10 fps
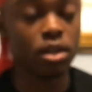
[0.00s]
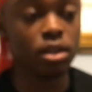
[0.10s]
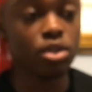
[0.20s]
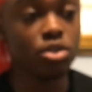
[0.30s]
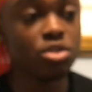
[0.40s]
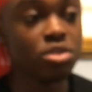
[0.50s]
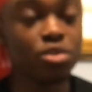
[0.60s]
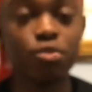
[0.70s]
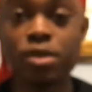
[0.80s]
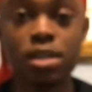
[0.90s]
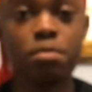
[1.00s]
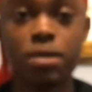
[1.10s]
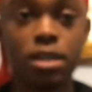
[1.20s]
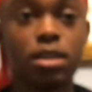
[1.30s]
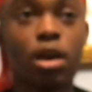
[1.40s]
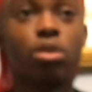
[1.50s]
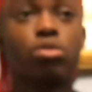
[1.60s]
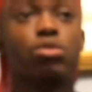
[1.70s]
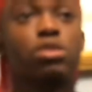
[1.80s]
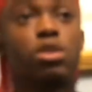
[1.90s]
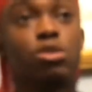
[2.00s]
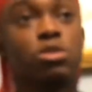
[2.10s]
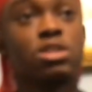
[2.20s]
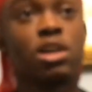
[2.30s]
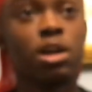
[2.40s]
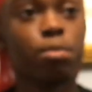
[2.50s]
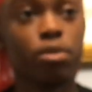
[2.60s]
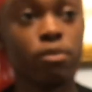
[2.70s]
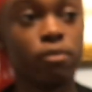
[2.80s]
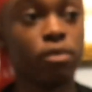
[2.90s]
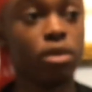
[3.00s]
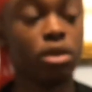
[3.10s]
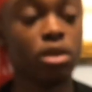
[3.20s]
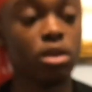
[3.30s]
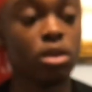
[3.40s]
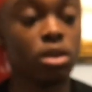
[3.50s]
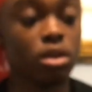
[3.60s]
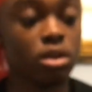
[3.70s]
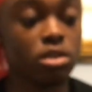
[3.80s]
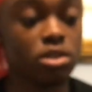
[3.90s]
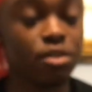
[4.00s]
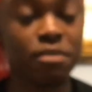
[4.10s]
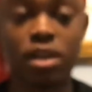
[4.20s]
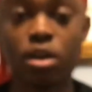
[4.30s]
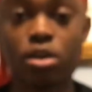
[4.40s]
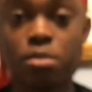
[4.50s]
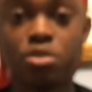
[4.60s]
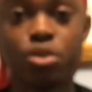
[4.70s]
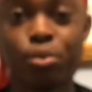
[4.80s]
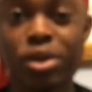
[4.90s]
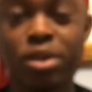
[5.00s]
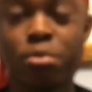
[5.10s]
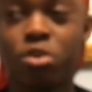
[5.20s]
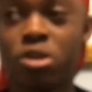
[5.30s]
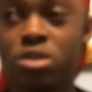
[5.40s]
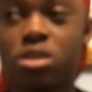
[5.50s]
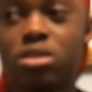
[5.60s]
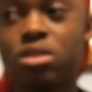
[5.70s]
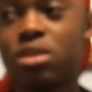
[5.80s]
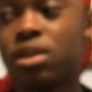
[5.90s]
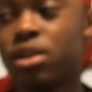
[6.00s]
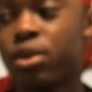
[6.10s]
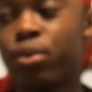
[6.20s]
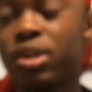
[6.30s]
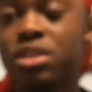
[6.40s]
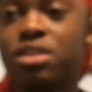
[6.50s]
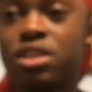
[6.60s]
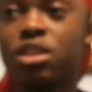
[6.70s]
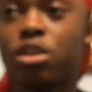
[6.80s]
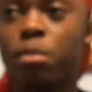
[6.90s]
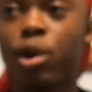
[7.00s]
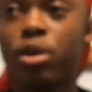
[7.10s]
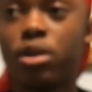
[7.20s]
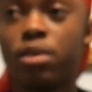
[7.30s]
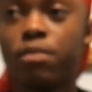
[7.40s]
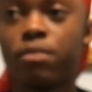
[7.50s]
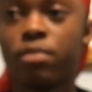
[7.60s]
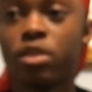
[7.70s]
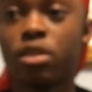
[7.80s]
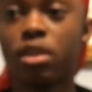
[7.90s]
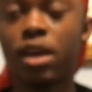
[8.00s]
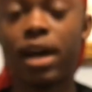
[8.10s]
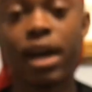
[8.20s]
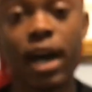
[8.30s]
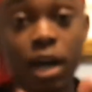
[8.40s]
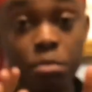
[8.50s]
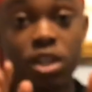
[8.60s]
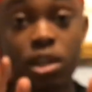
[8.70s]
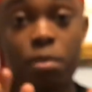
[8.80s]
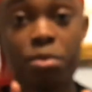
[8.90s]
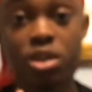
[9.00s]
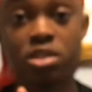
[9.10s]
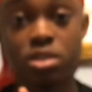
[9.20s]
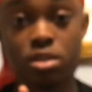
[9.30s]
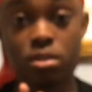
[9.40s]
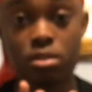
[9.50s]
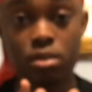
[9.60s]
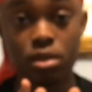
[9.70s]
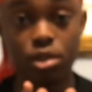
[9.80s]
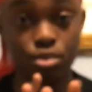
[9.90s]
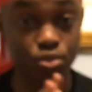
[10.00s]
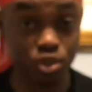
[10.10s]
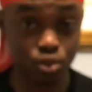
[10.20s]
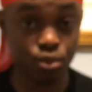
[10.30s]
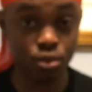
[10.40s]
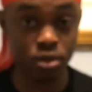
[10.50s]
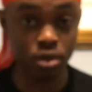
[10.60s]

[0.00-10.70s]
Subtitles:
you shouldn't really be down on those type of stuff that comes your way, because when you think about it, I met that person through school.